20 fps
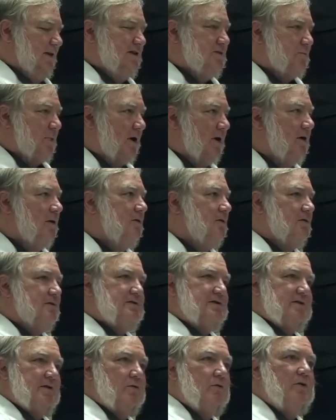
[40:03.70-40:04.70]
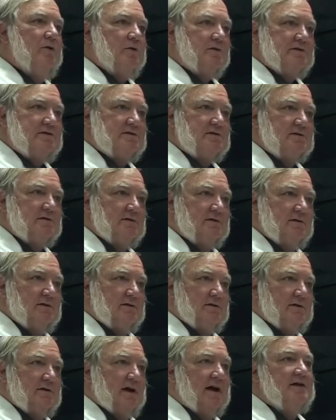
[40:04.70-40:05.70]
these particles and the roots
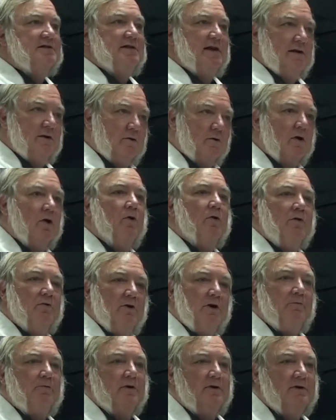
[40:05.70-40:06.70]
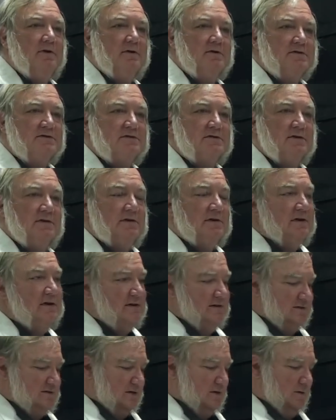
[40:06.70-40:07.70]
as they grow and reproduce.
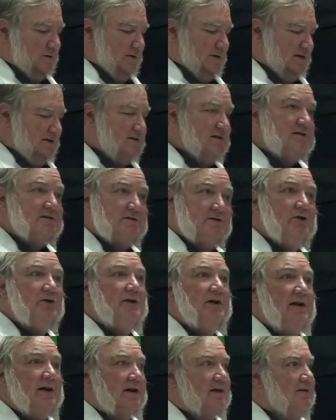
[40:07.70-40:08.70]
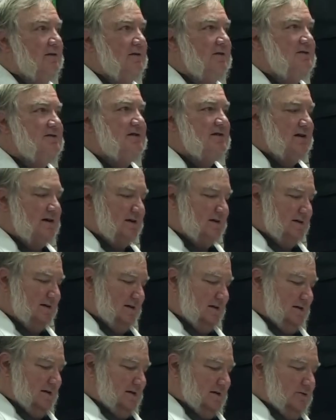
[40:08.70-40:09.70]
So this is unique. There's
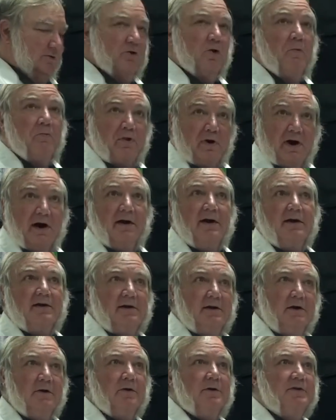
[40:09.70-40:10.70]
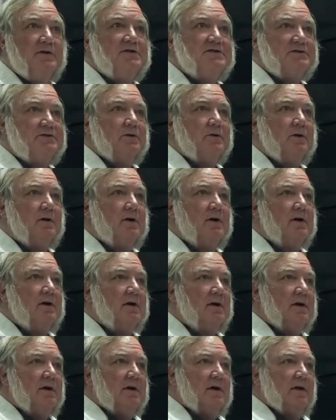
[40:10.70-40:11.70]
no product here in the store
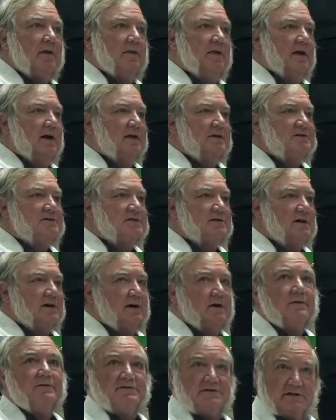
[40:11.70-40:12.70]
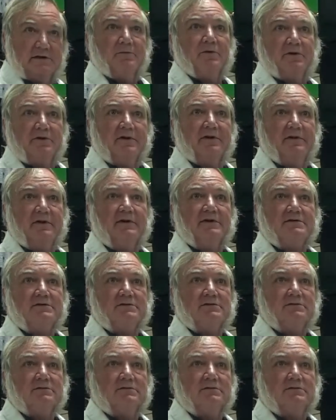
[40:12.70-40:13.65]
that's similar to this.